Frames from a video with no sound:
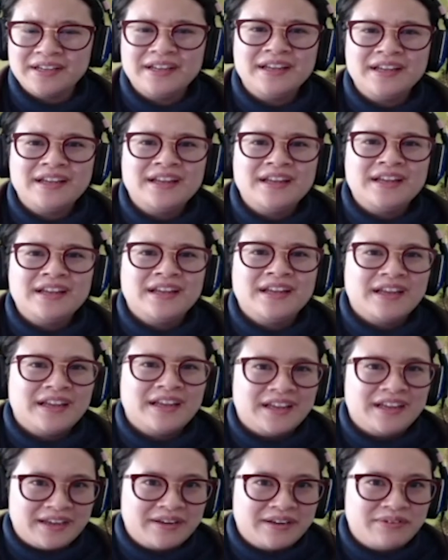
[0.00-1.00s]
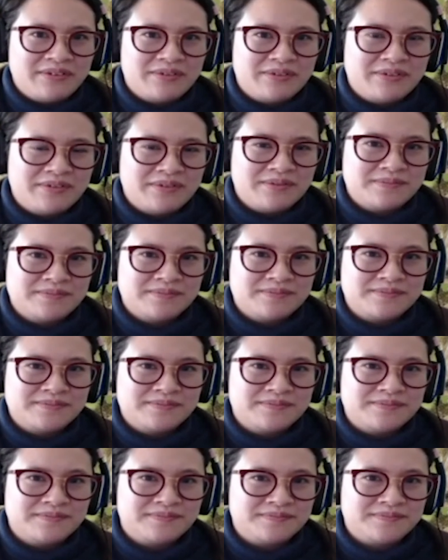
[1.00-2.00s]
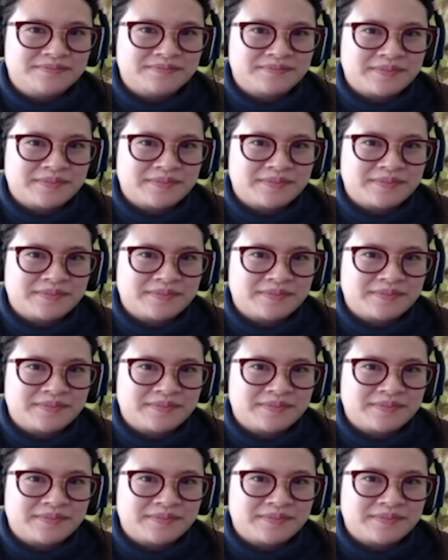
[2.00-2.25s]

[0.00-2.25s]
may want to do, or just taking some time.